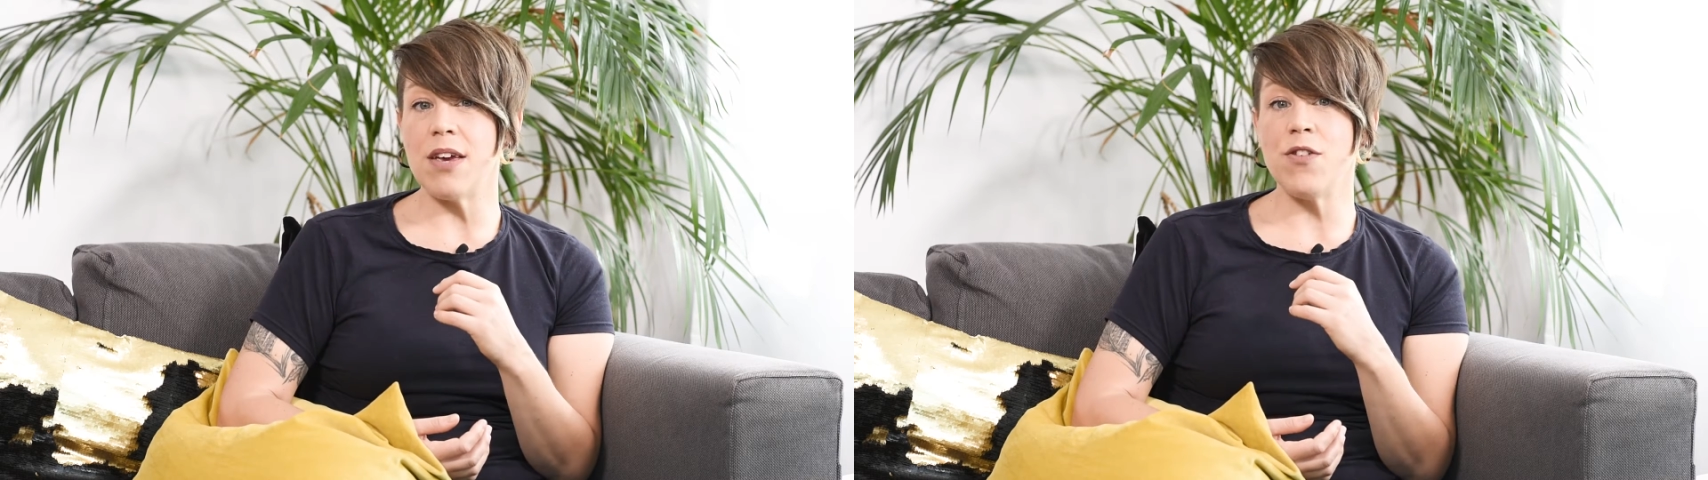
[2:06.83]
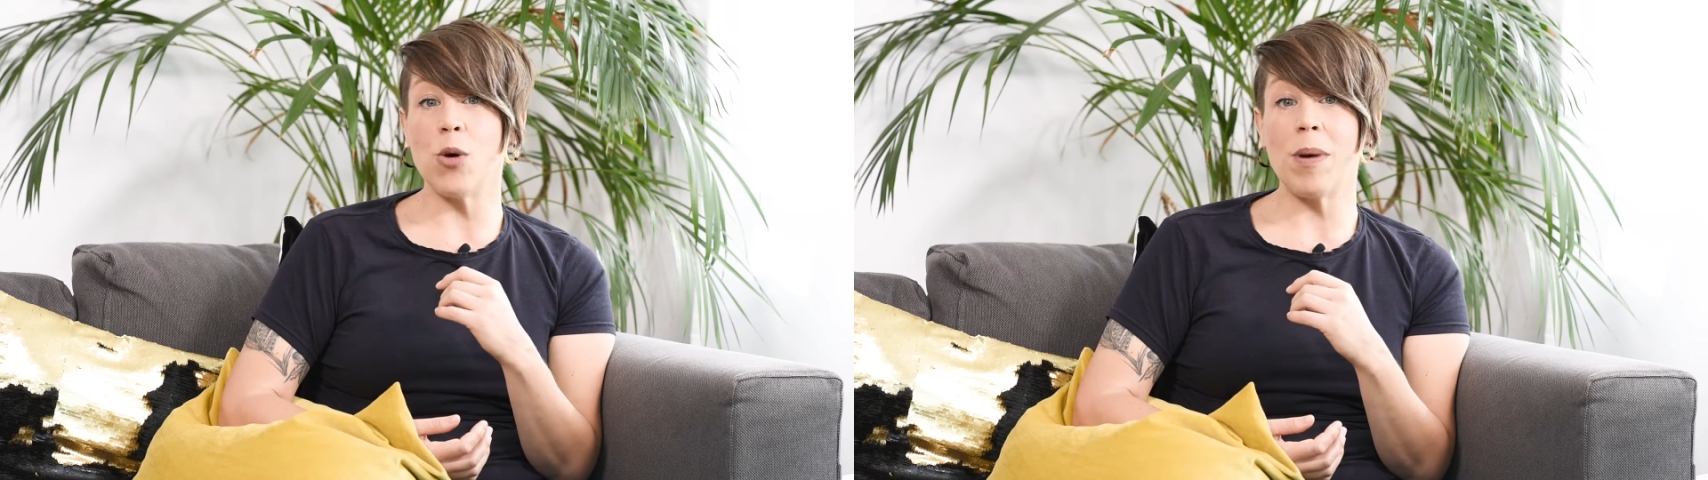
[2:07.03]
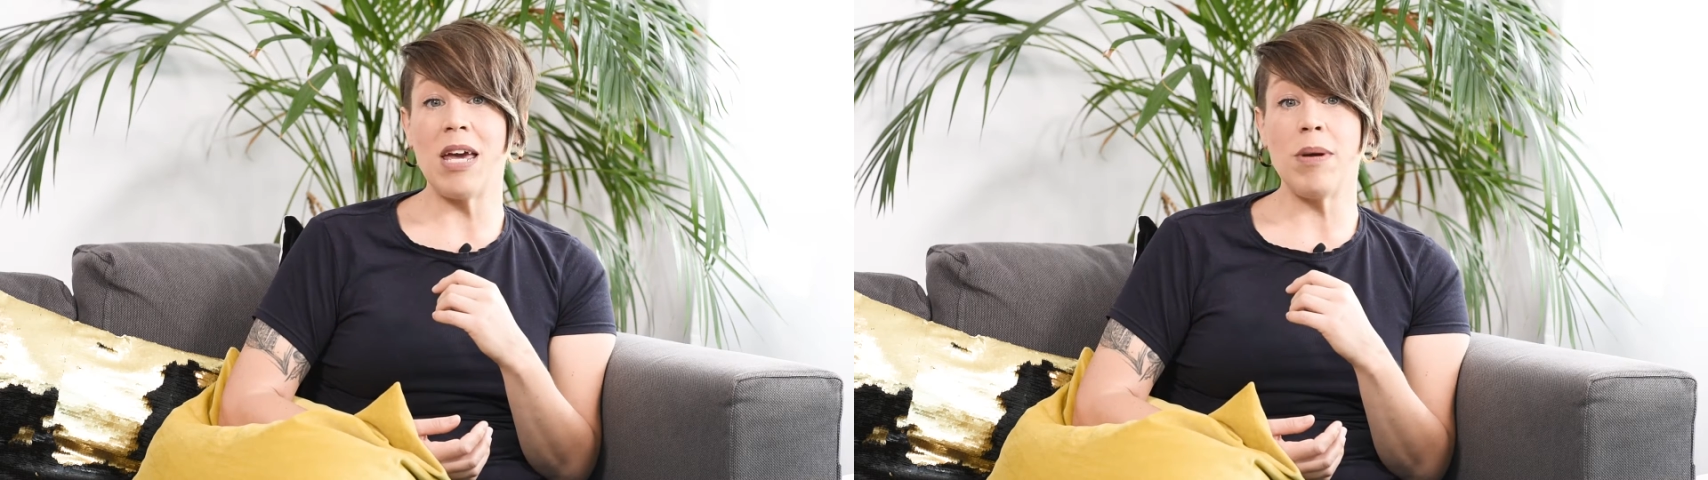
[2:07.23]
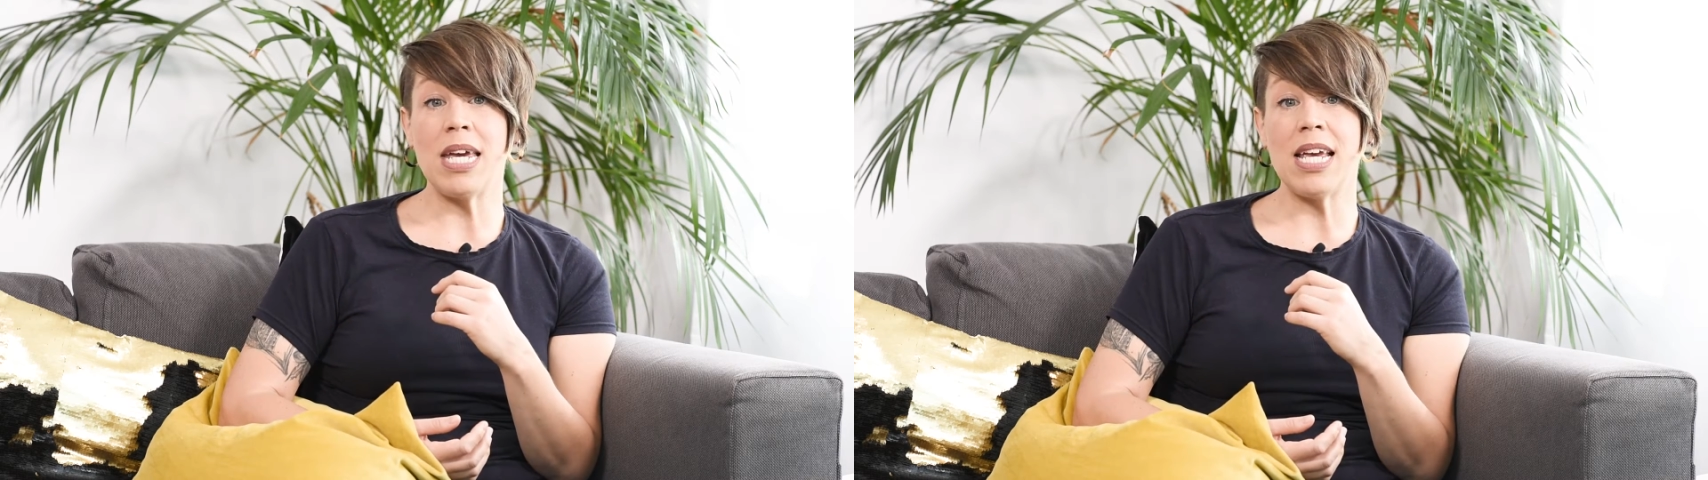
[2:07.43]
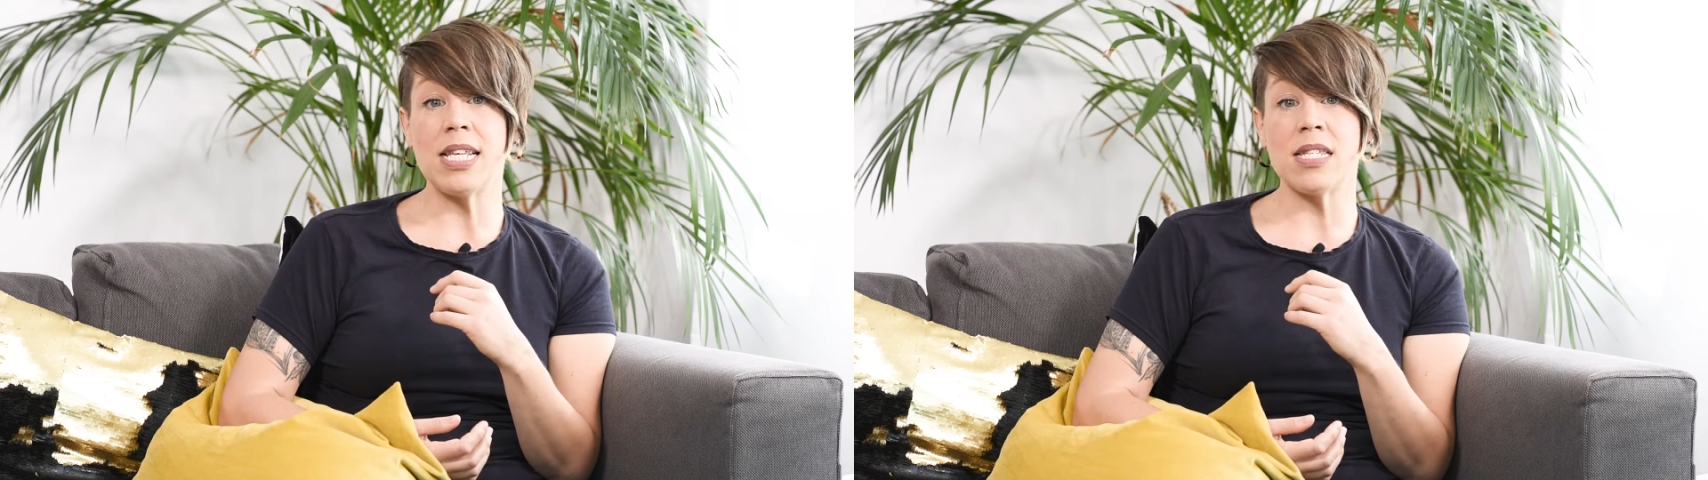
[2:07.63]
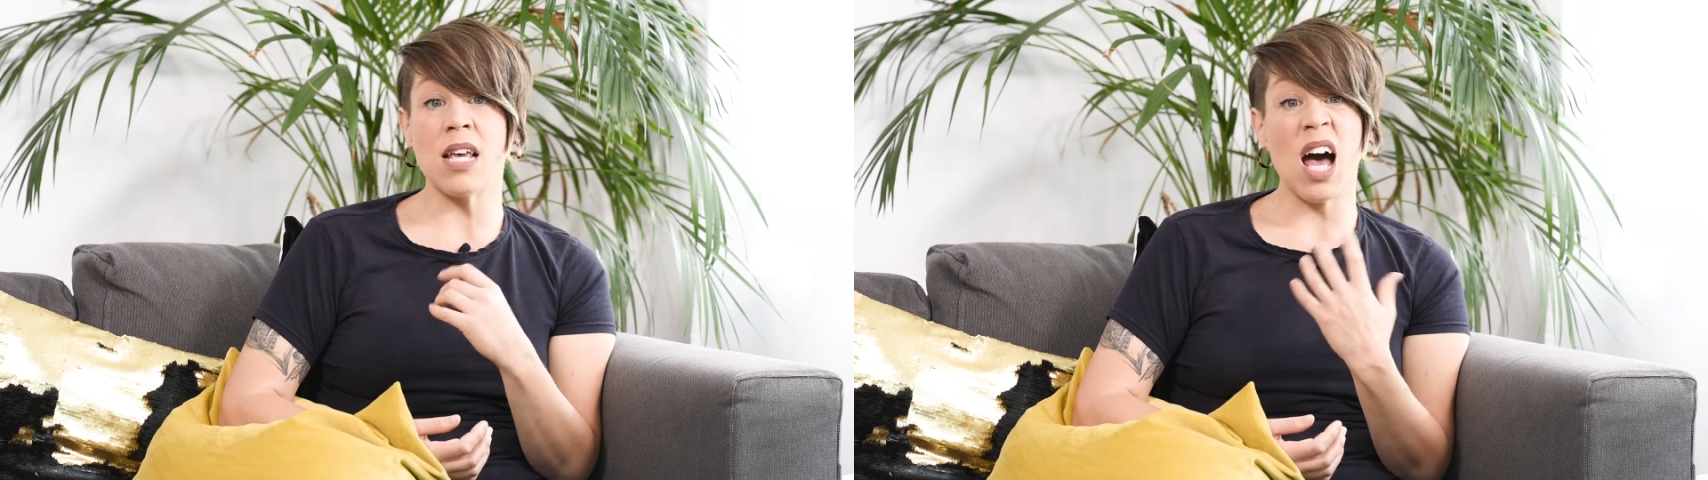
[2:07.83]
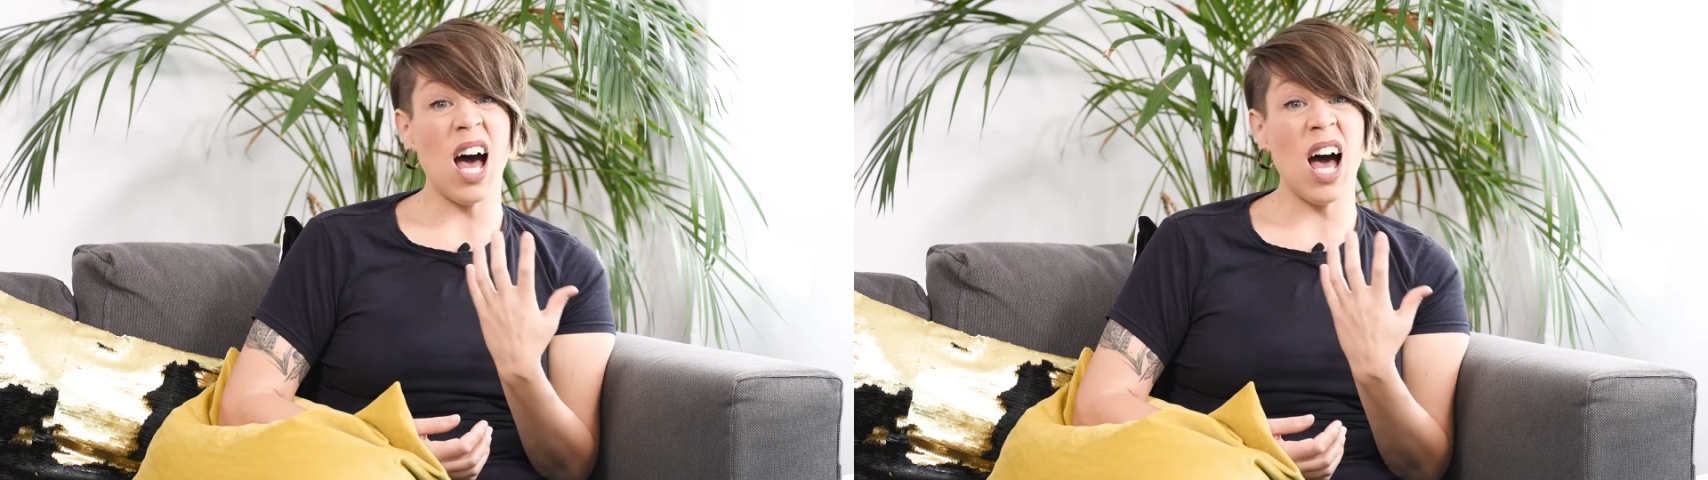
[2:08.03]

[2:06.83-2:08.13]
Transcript: if your baby is